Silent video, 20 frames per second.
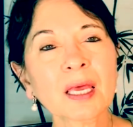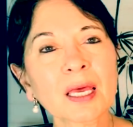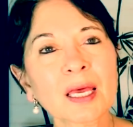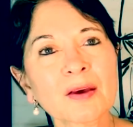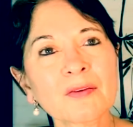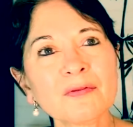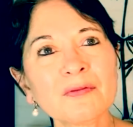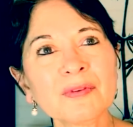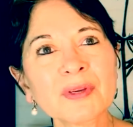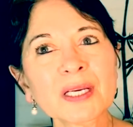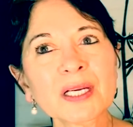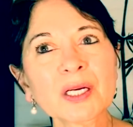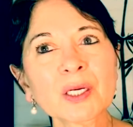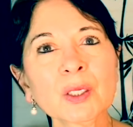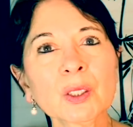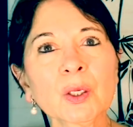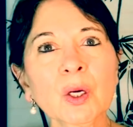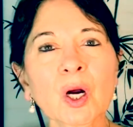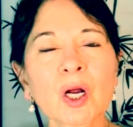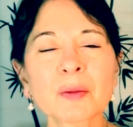
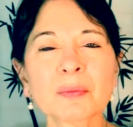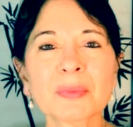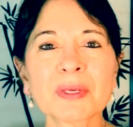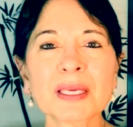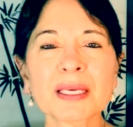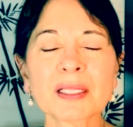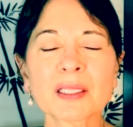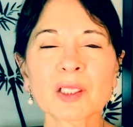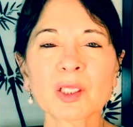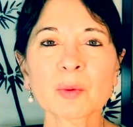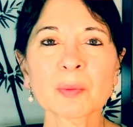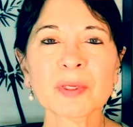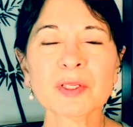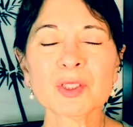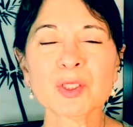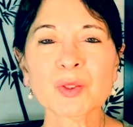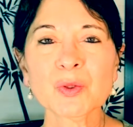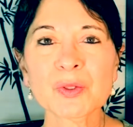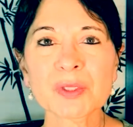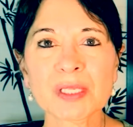veer on being a little bit
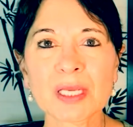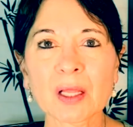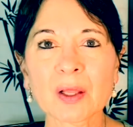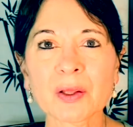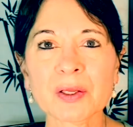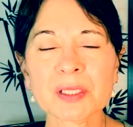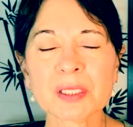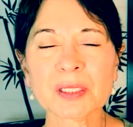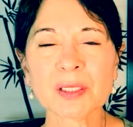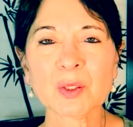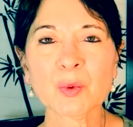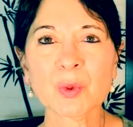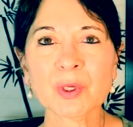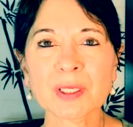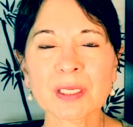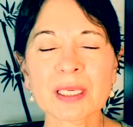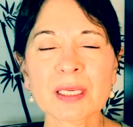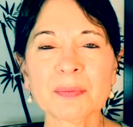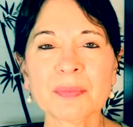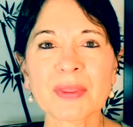too zealous. You want
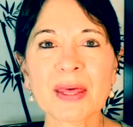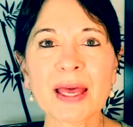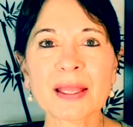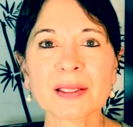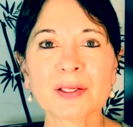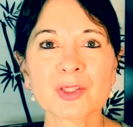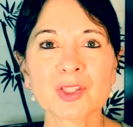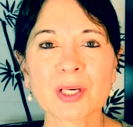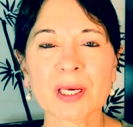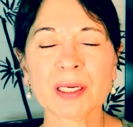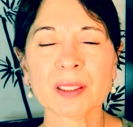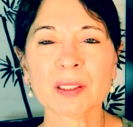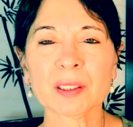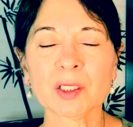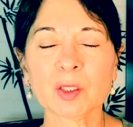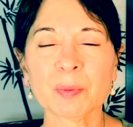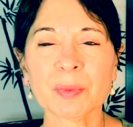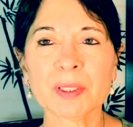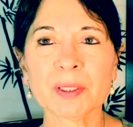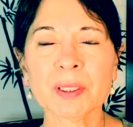to keep that in check a
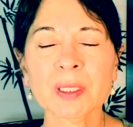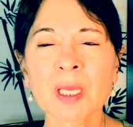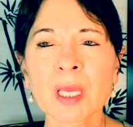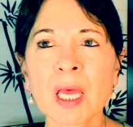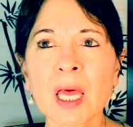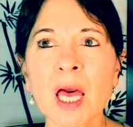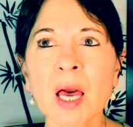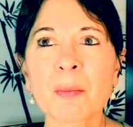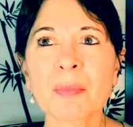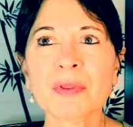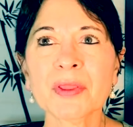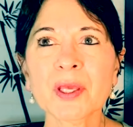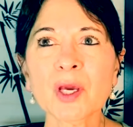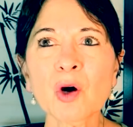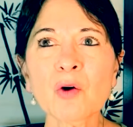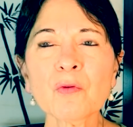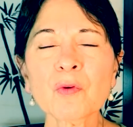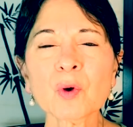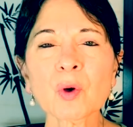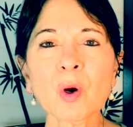little bit. But the
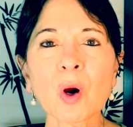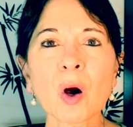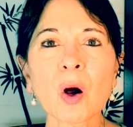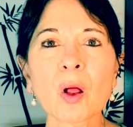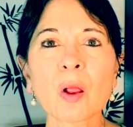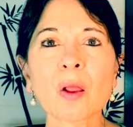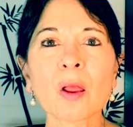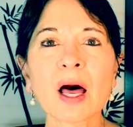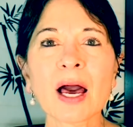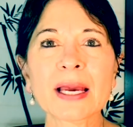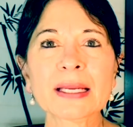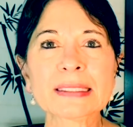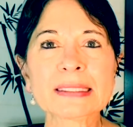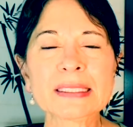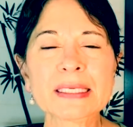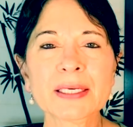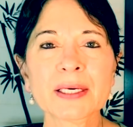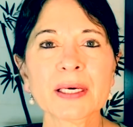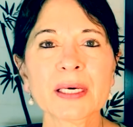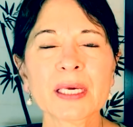overall
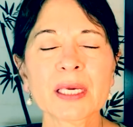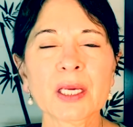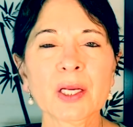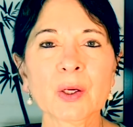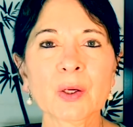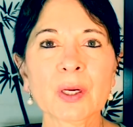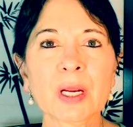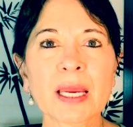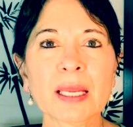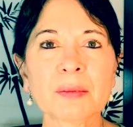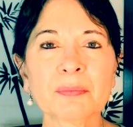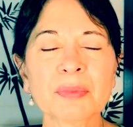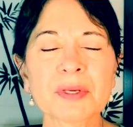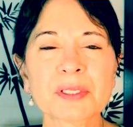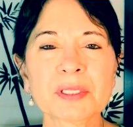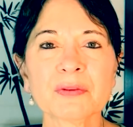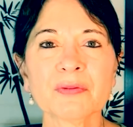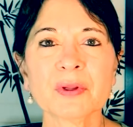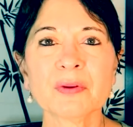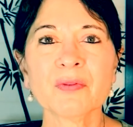idea here and
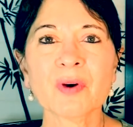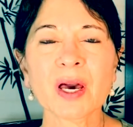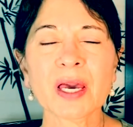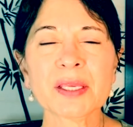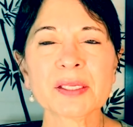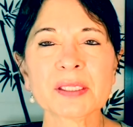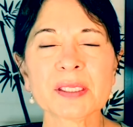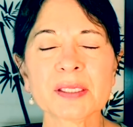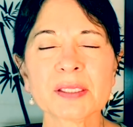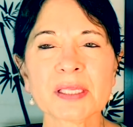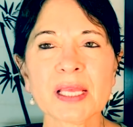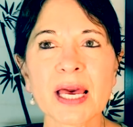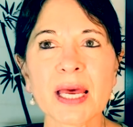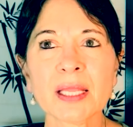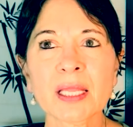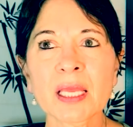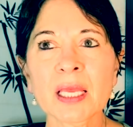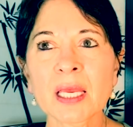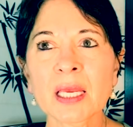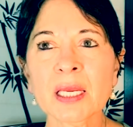piece of advice is that
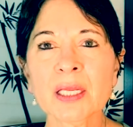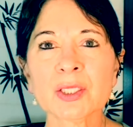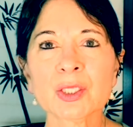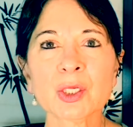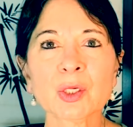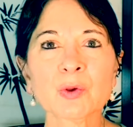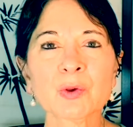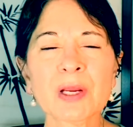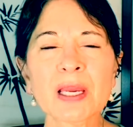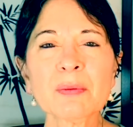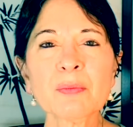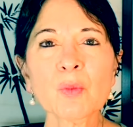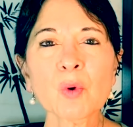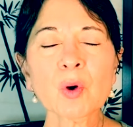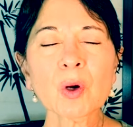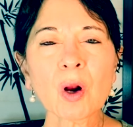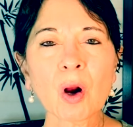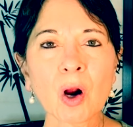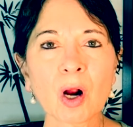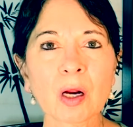to create more
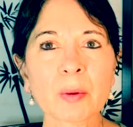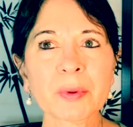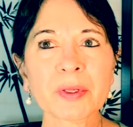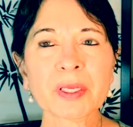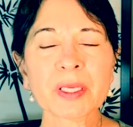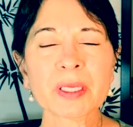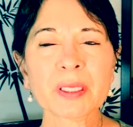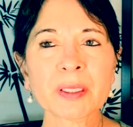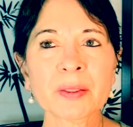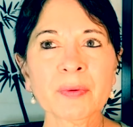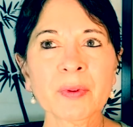harmony